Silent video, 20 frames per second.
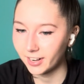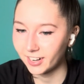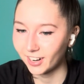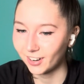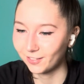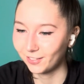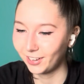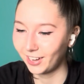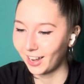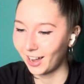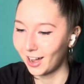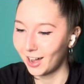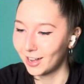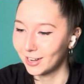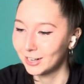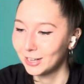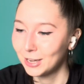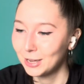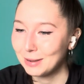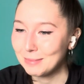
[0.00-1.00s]
I've got
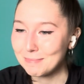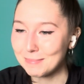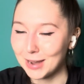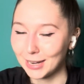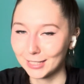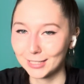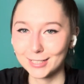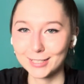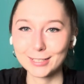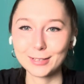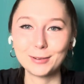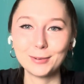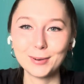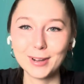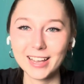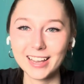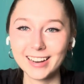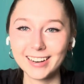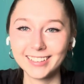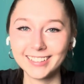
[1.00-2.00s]
my
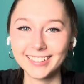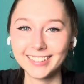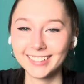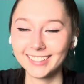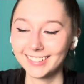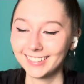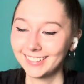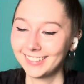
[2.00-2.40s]
square.